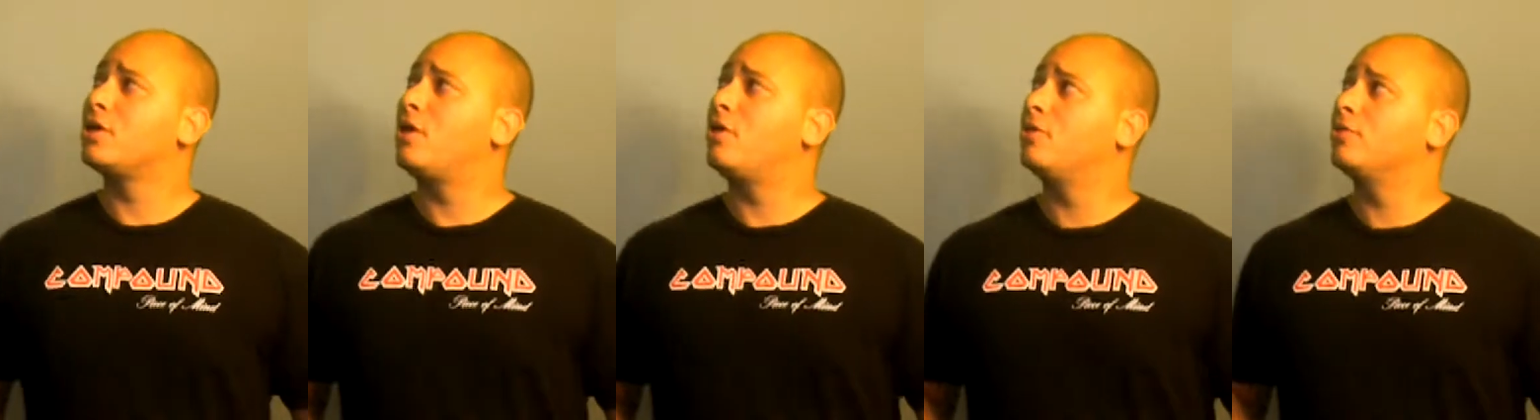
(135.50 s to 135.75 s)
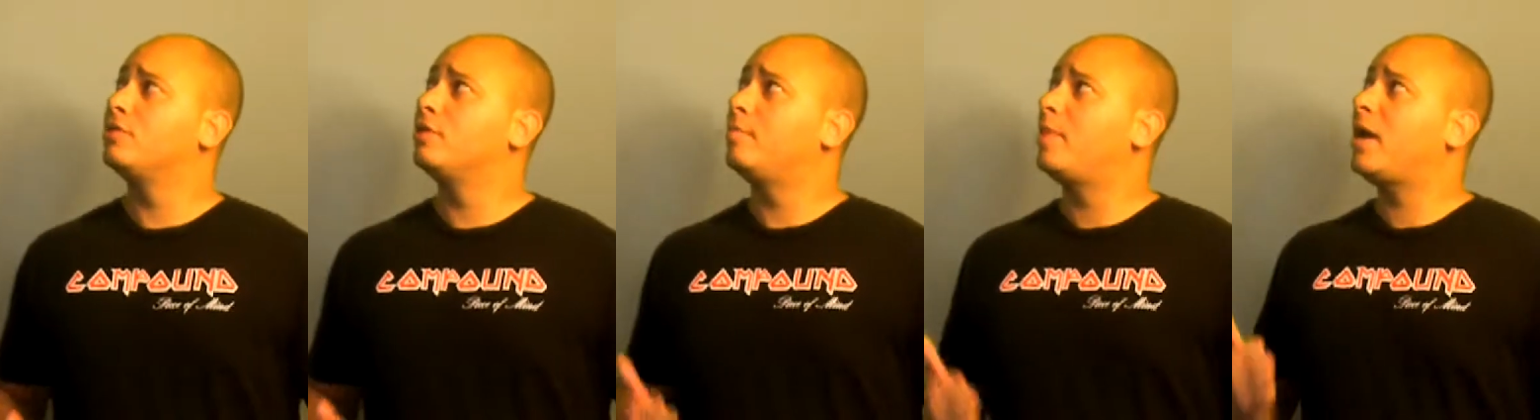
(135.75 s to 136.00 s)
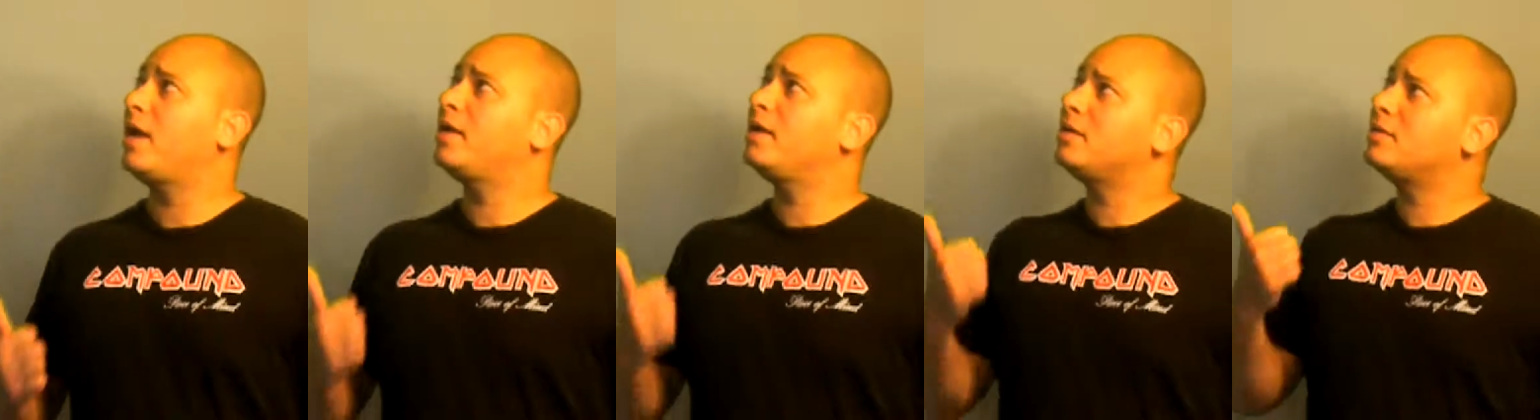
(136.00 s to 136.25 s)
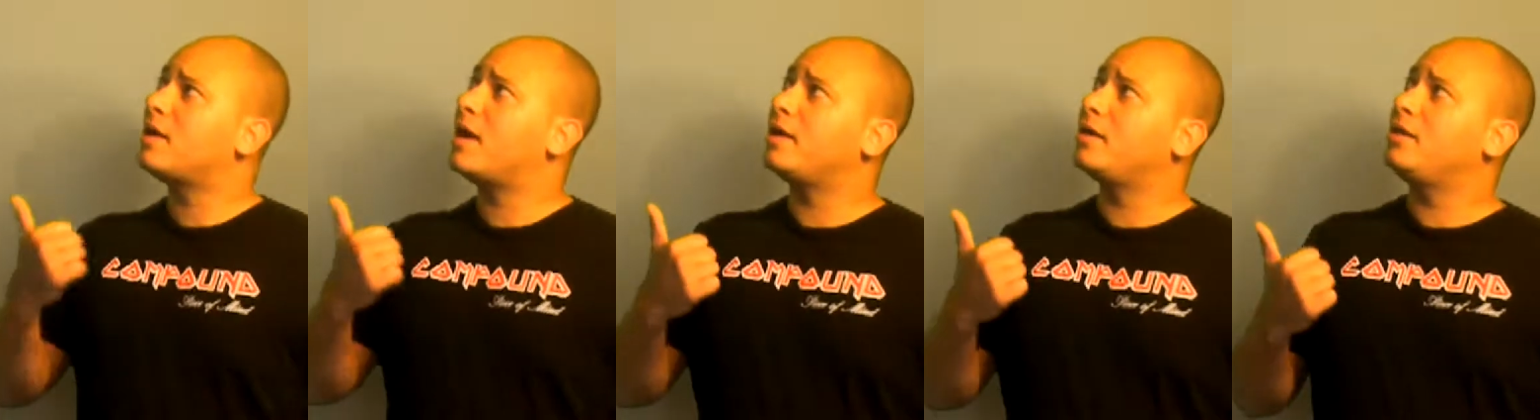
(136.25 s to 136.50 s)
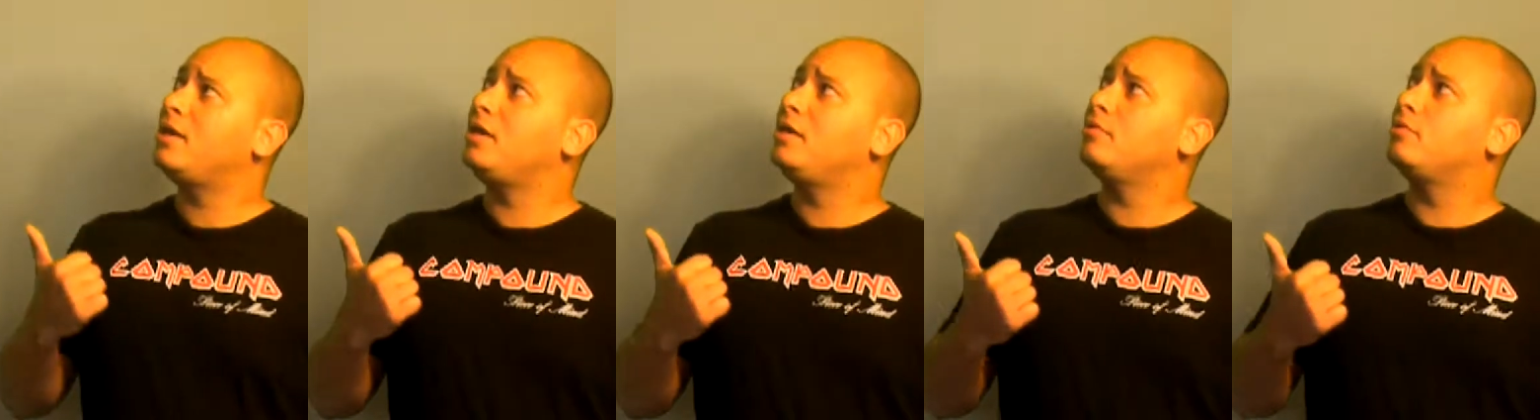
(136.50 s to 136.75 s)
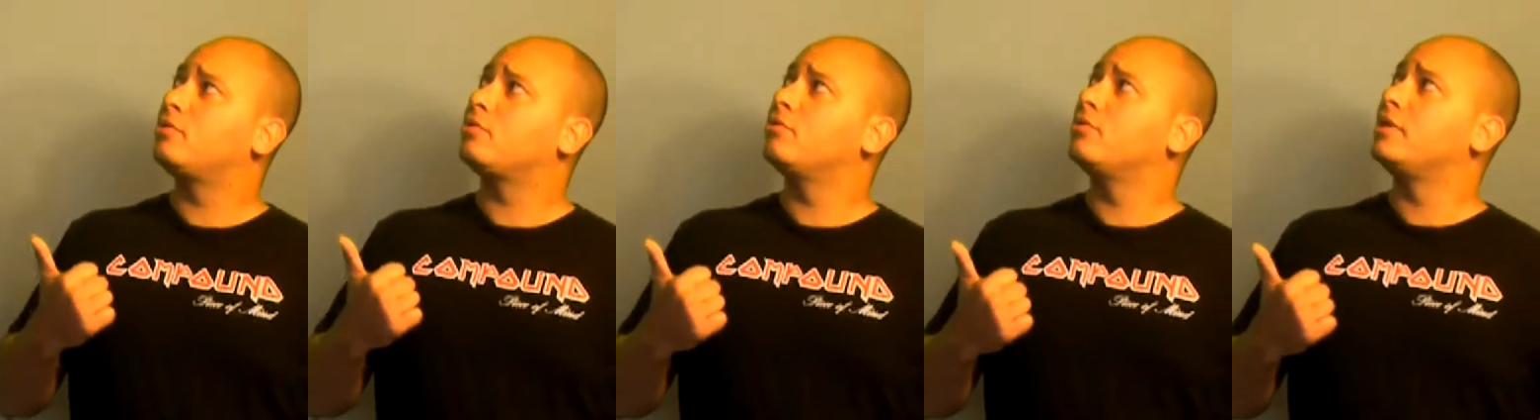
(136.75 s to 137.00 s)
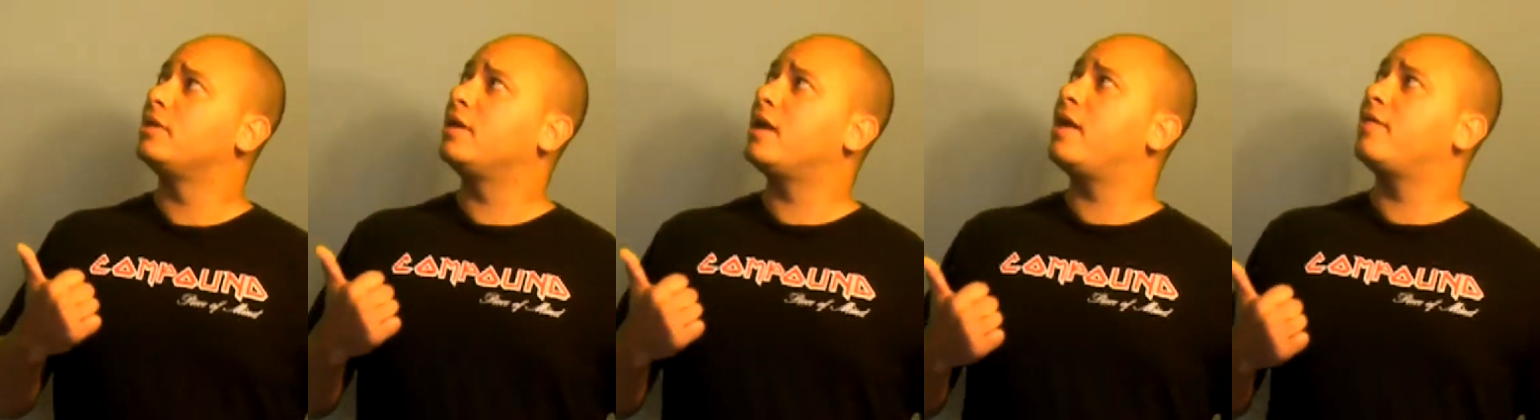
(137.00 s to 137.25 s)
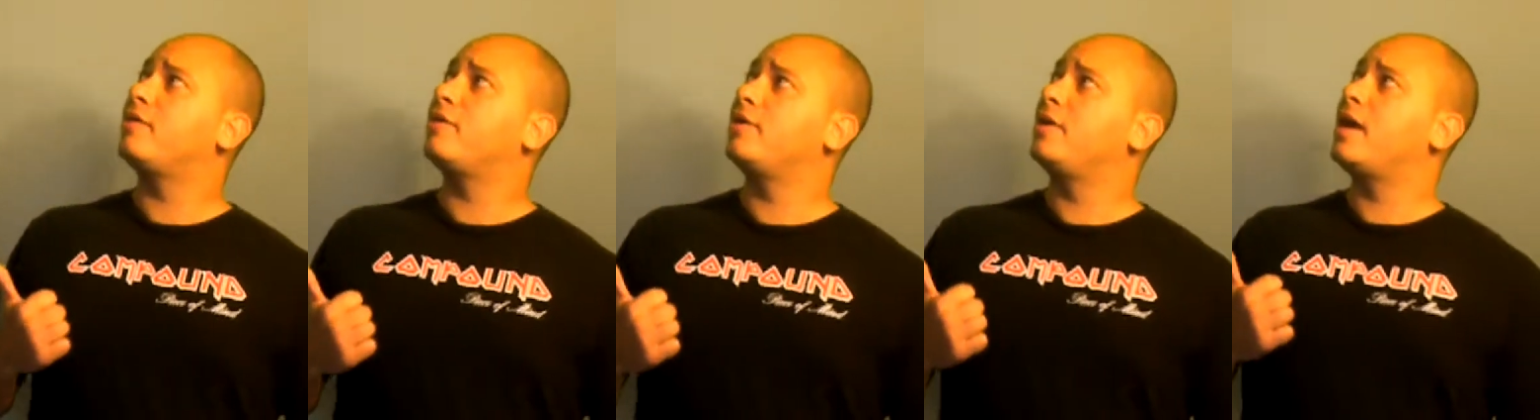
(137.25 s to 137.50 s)
So the painting that he threw
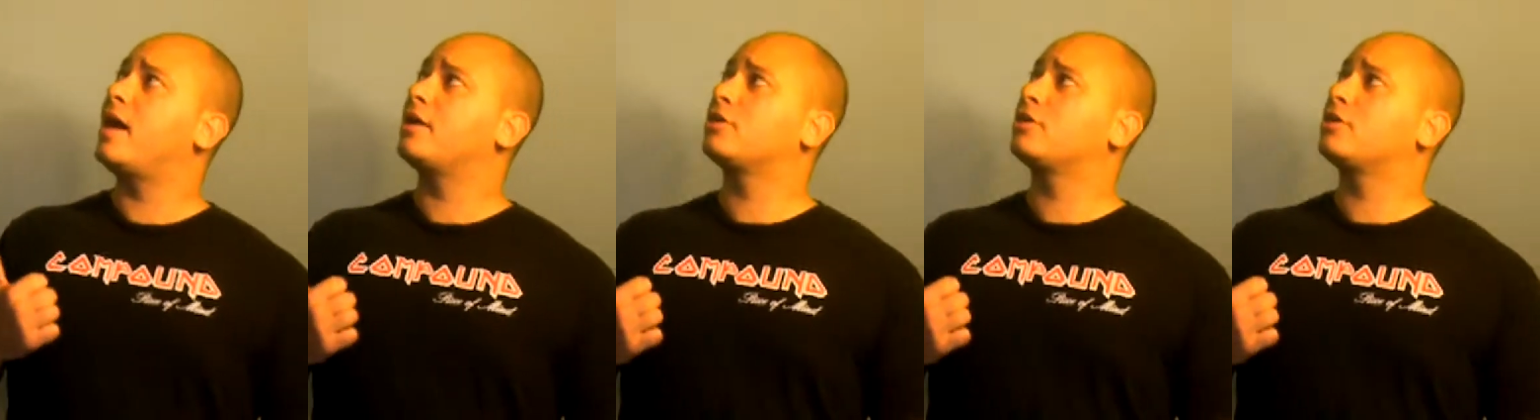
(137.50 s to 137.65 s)
together,